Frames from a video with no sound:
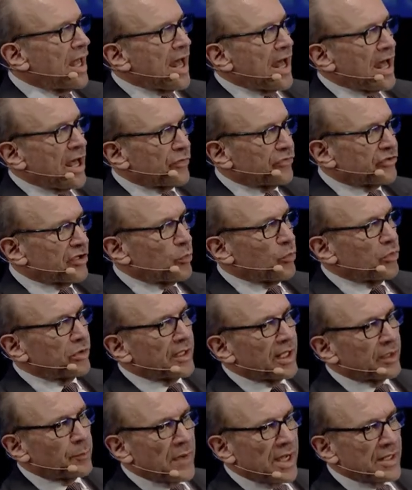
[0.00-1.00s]
how someone
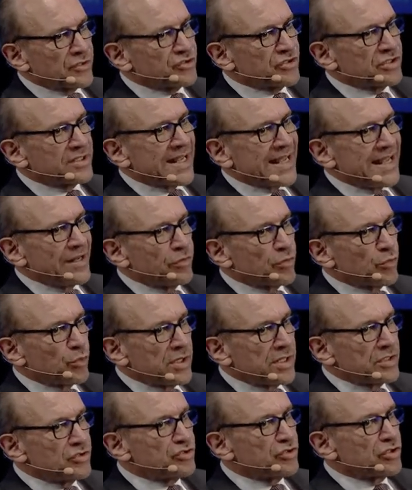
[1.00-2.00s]
like Majid in the
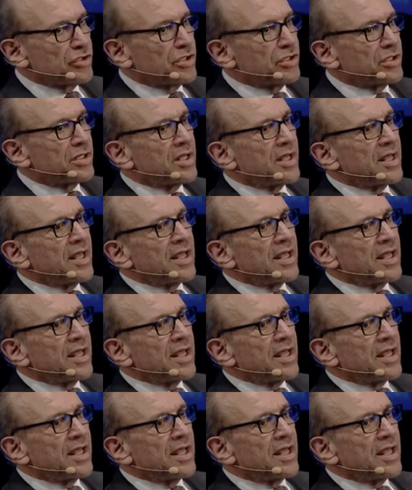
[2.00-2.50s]
region,